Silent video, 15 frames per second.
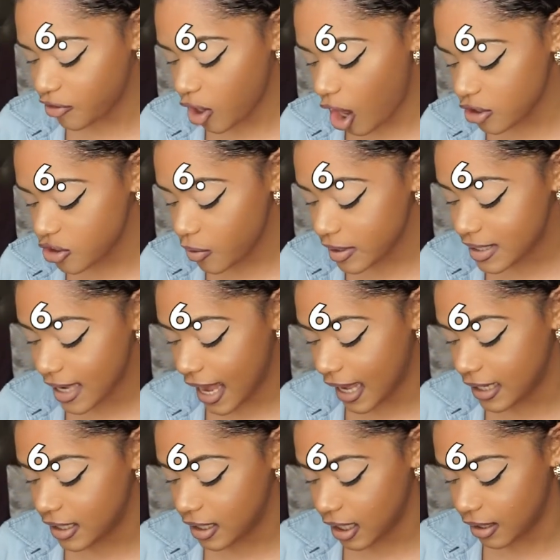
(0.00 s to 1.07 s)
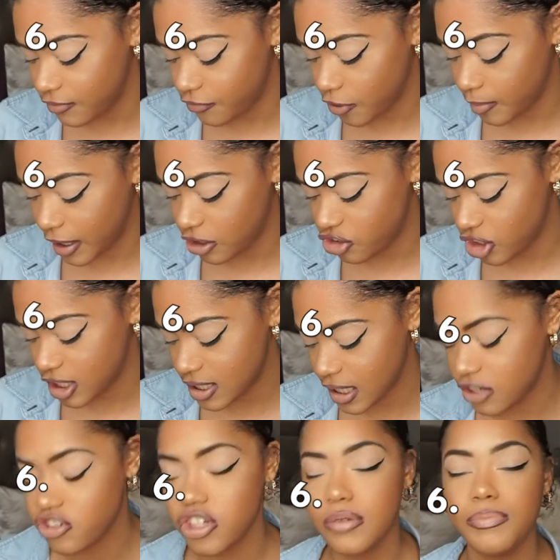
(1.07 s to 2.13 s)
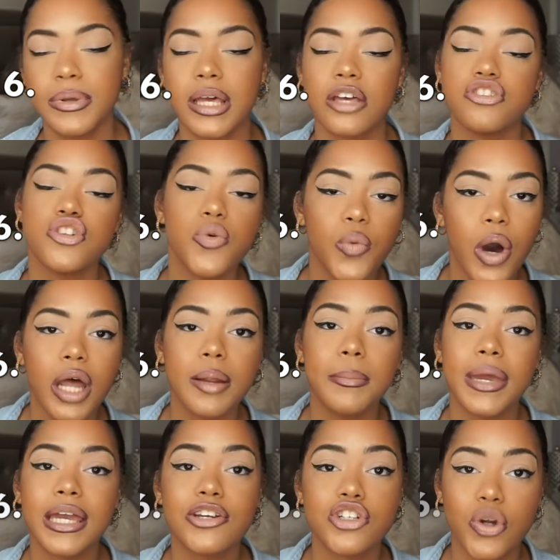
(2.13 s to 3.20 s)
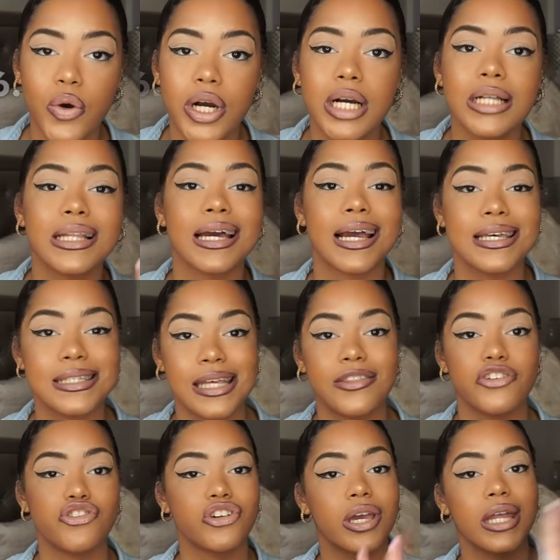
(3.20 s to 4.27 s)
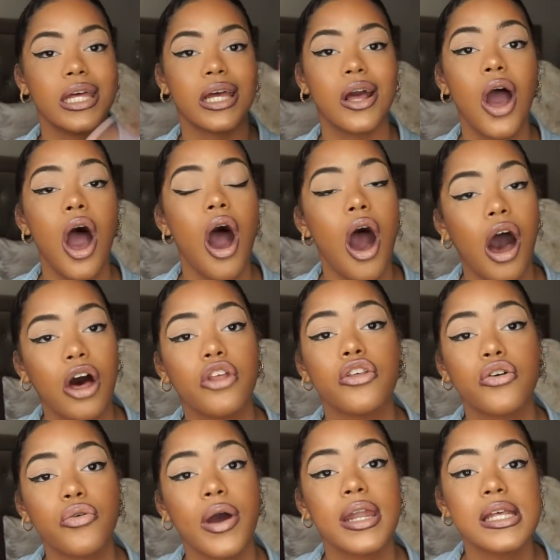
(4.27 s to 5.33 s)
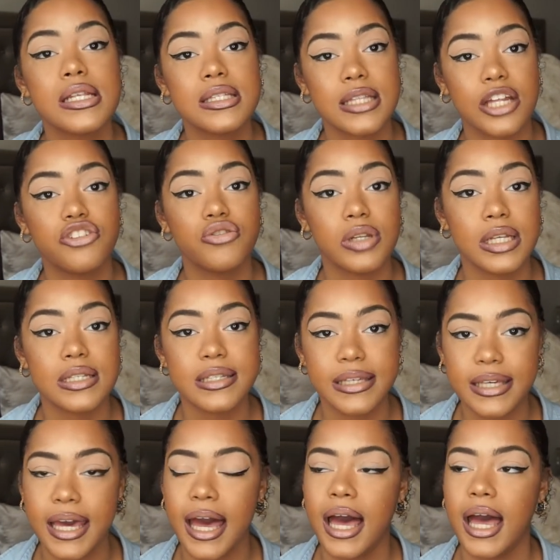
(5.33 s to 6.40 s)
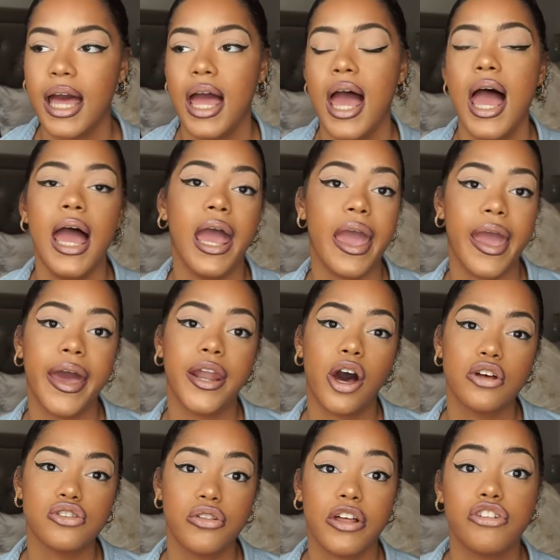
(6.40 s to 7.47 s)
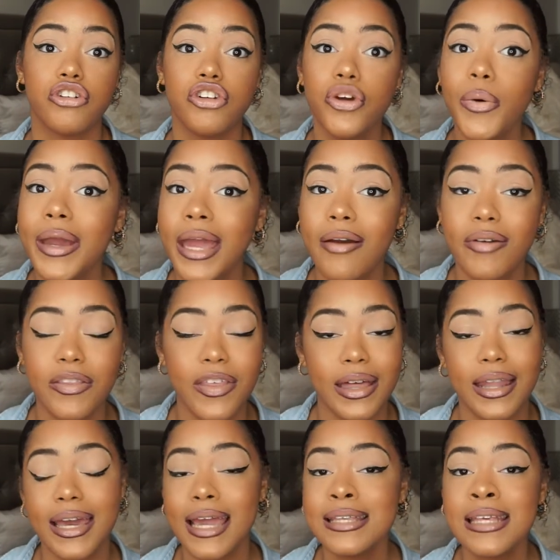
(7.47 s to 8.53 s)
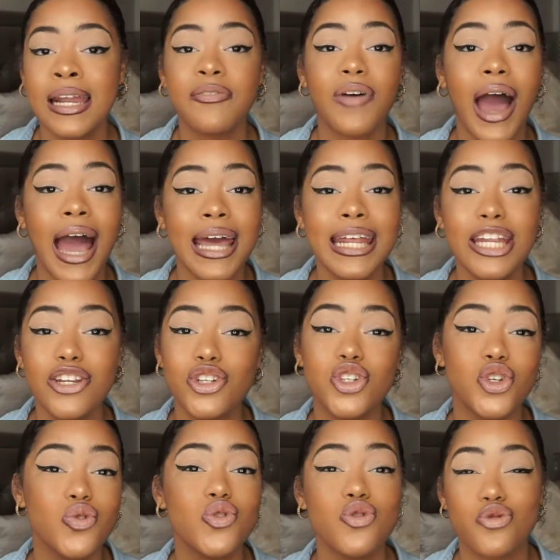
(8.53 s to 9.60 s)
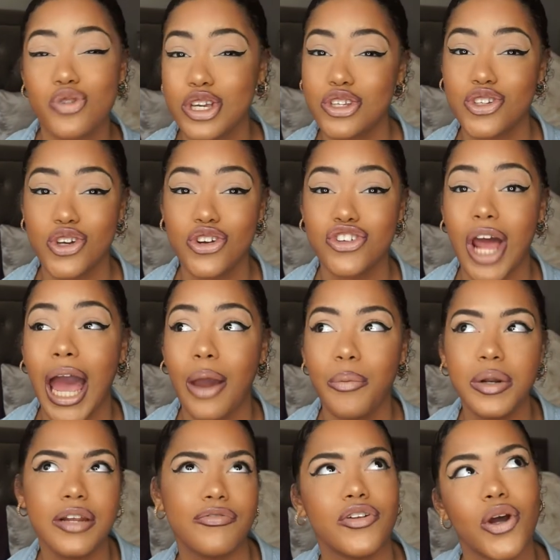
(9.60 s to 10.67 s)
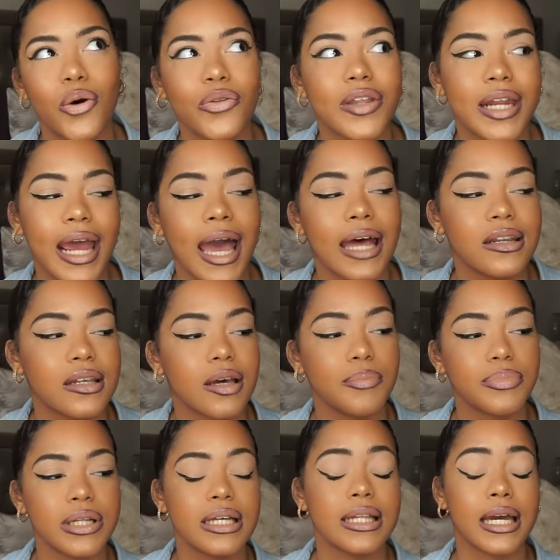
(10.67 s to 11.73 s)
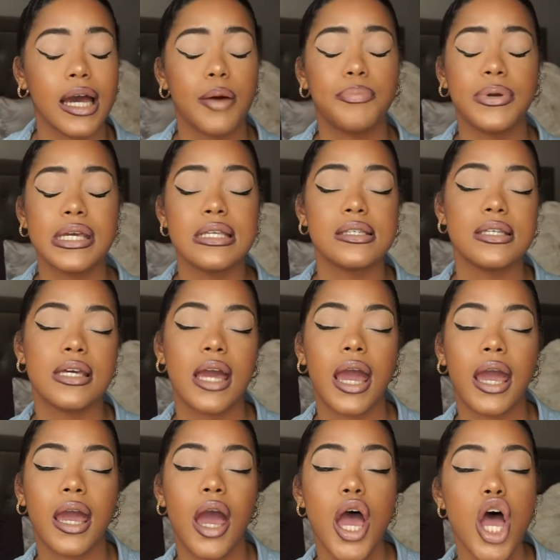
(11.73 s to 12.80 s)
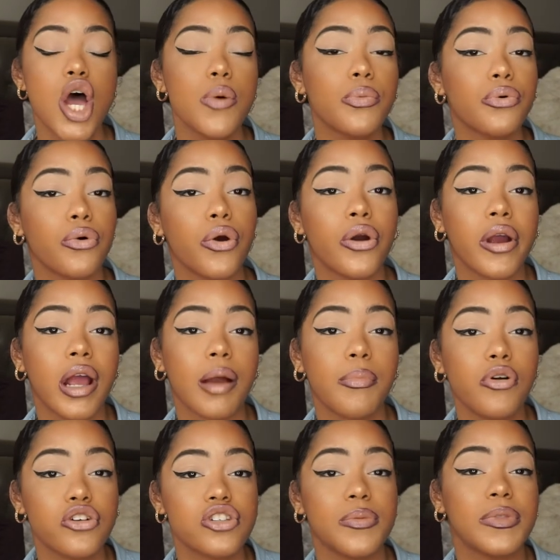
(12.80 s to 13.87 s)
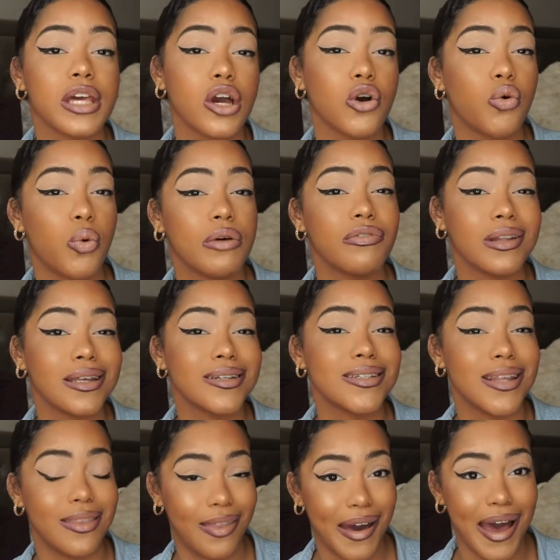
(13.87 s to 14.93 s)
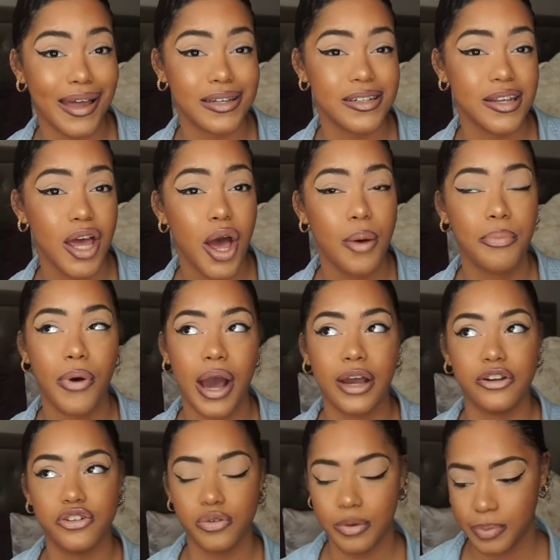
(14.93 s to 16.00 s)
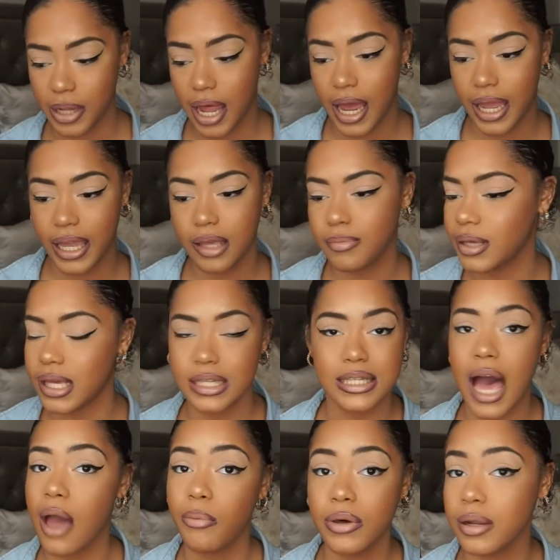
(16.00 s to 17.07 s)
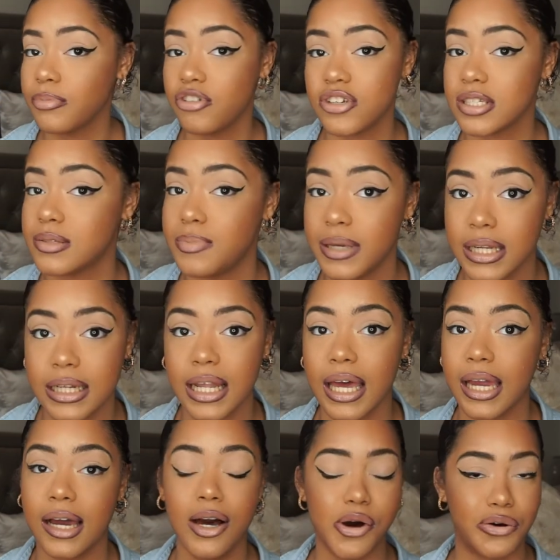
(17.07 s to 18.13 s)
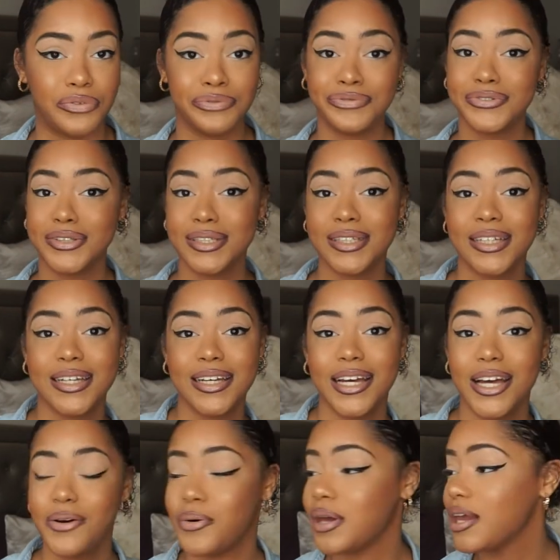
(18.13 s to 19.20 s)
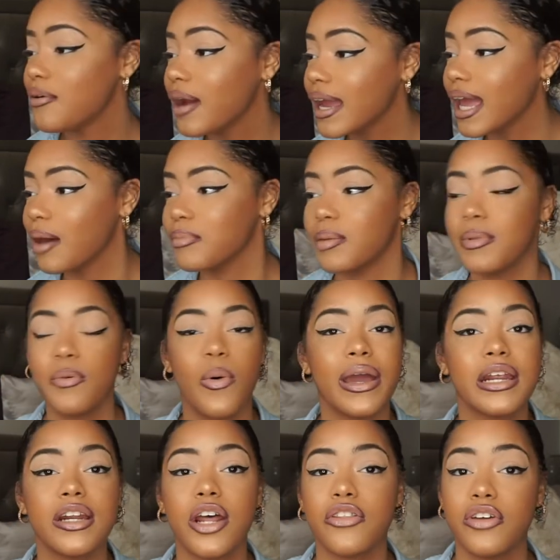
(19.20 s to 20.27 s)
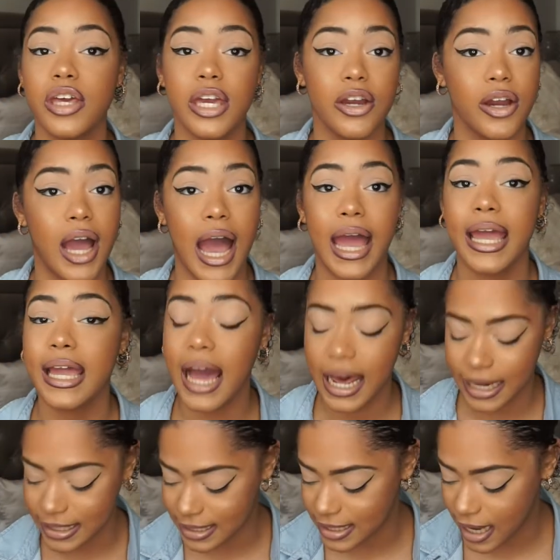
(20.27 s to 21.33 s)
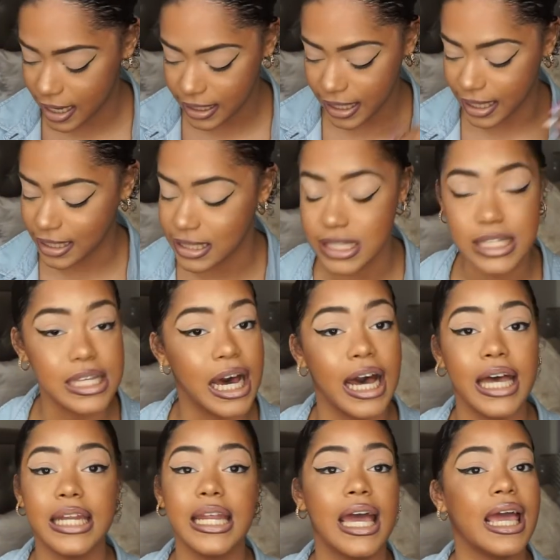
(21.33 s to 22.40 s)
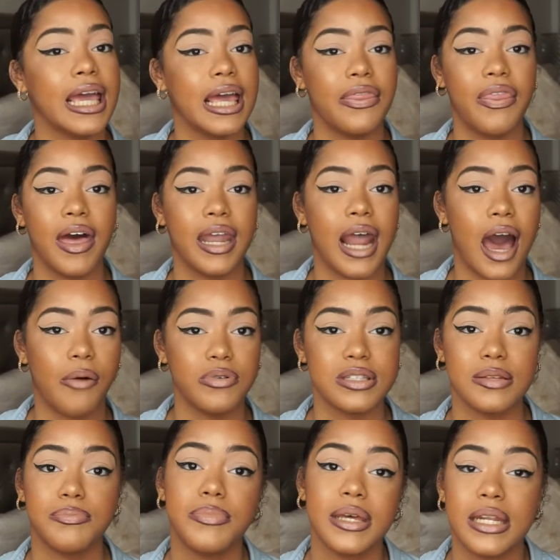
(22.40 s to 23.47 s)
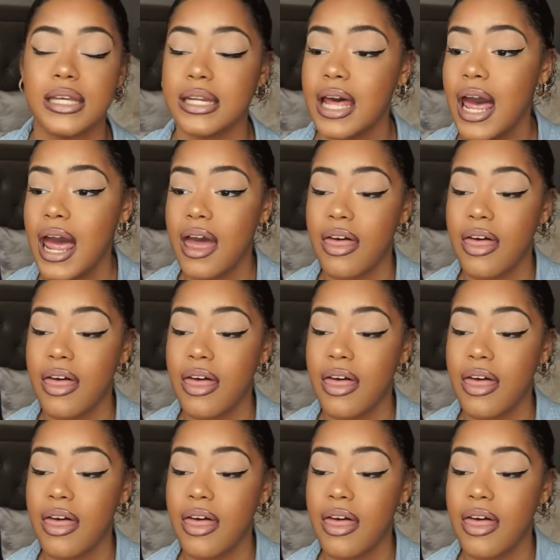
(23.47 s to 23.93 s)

have to also attend an information session because you want to make sure, like I said, that you're getting all the credits that you need to get and also that you're doing everything. Like I said, if I didn't do the research, I wouldn't have known that I had to complete like a PCA program or something equivalent to that prior to applying because I would have just been like, oh, well, here I am. Let me wait another year. I got it done and done. And then I was admitted